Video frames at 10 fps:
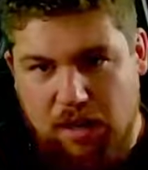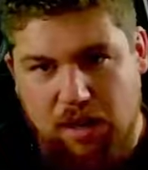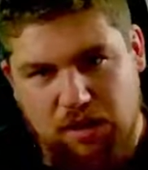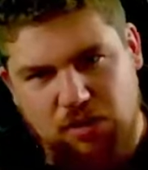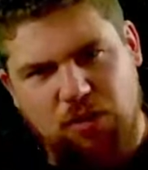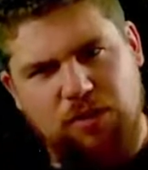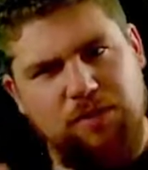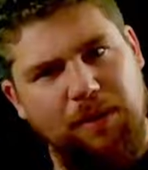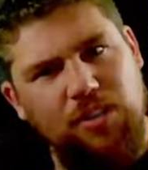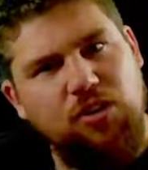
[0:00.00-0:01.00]
You'll notice
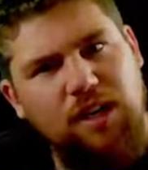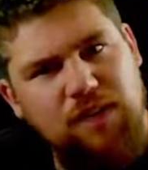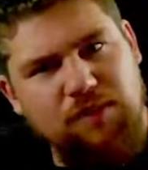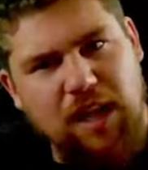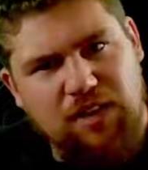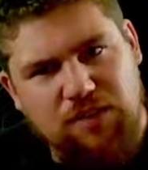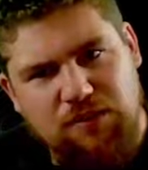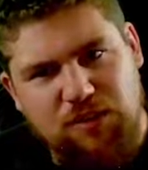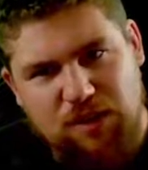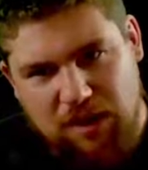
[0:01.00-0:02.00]
my screen flashed a
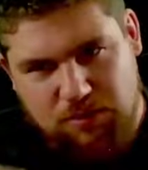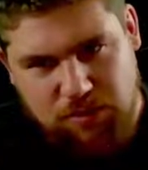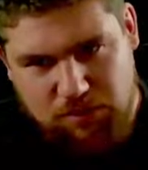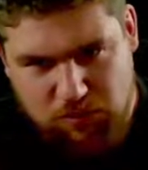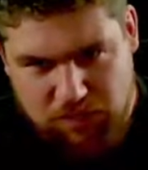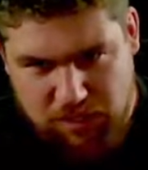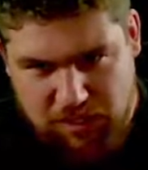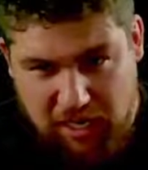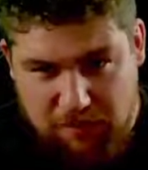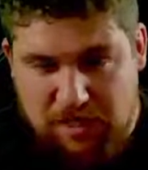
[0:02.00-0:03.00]
few times when I was switching
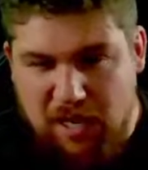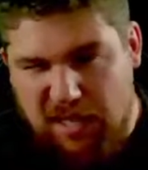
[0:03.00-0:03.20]
tabs.